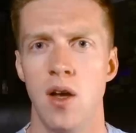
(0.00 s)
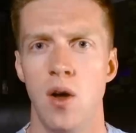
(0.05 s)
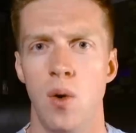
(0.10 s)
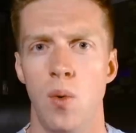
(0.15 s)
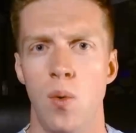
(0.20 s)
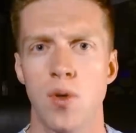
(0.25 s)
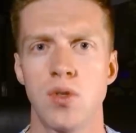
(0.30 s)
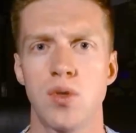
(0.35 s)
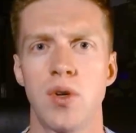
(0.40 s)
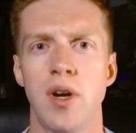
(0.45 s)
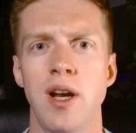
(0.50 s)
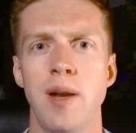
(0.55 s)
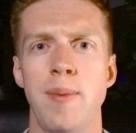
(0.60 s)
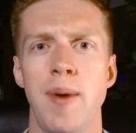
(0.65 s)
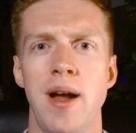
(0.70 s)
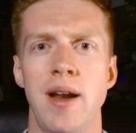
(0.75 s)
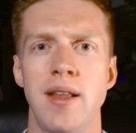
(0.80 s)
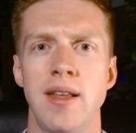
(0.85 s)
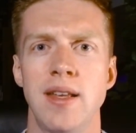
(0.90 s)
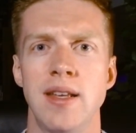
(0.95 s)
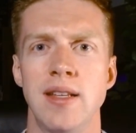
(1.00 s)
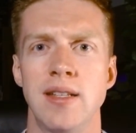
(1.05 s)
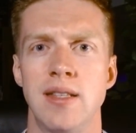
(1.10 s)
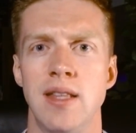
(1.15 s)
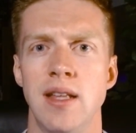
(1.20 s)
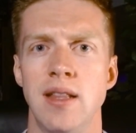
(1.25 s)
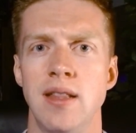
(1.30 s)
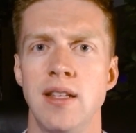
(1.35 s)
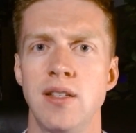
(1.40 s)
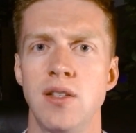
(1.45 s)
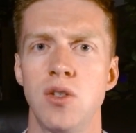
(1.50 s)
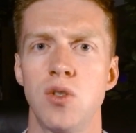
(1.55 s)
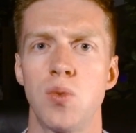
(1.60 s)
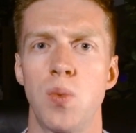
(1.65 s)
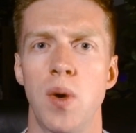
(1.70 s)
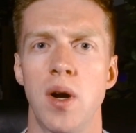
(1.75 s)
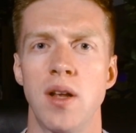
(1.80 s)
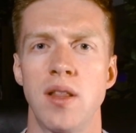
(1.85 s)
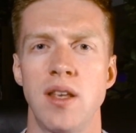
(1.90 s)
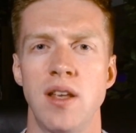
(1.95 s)
What's great about it is that this is
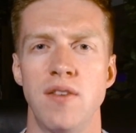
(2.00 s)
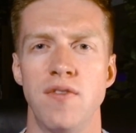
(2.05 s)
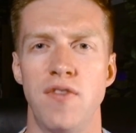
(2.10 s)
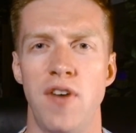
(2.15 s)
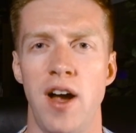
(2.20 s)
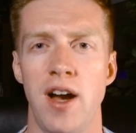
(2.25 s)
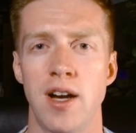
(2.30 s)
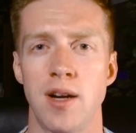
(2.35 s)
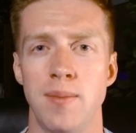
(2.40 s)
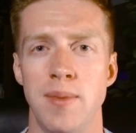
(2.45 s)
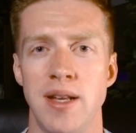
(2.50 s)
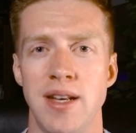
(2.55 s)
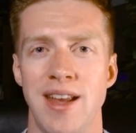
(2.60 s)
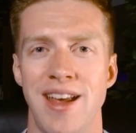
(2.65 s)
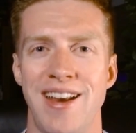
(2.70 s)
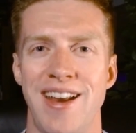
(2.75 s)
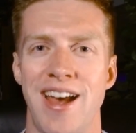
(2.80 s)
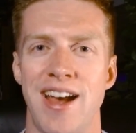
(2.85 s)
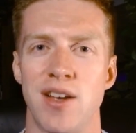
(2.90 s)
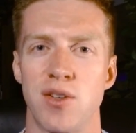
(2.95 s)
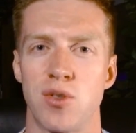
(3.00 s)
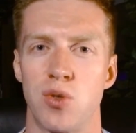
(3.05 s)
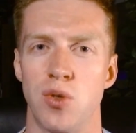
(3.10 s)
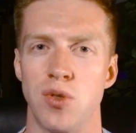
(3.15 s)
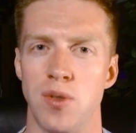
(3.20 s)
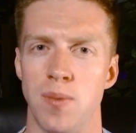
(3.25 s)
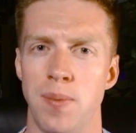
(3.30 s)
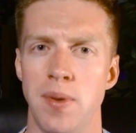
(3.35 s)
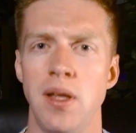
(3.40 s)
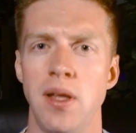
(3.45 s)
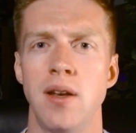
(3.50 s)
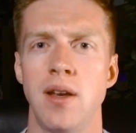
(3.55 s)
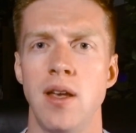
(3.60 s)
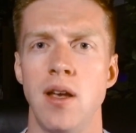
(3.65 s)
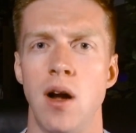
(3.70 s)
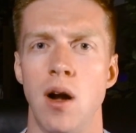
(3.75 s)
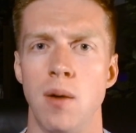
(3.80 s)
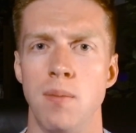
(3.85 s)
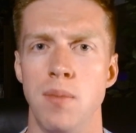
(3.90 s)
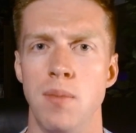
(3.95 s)
where the environment and Astro's ability
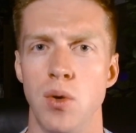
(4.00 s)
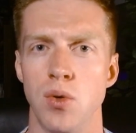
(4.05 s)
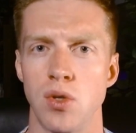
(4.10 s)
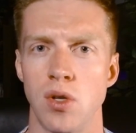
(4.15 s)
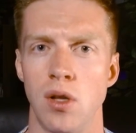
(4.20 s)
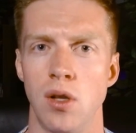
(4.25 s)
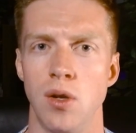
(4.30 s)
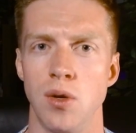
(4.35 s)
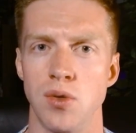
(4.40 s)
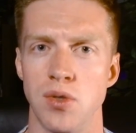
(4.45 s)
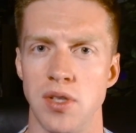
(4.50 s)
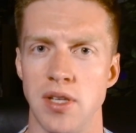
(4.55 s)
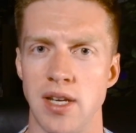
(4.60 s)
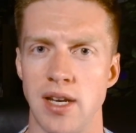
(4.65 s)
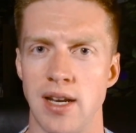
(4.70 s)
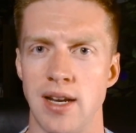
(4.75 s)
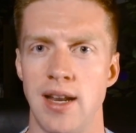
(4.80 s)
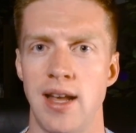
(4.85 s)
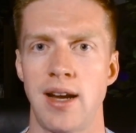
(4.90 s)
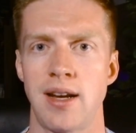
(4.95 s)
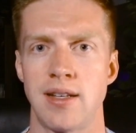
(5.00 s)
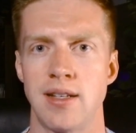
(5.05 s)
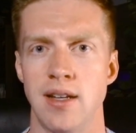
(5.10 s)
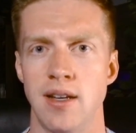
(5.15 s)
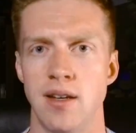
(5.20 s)
are most closely connected.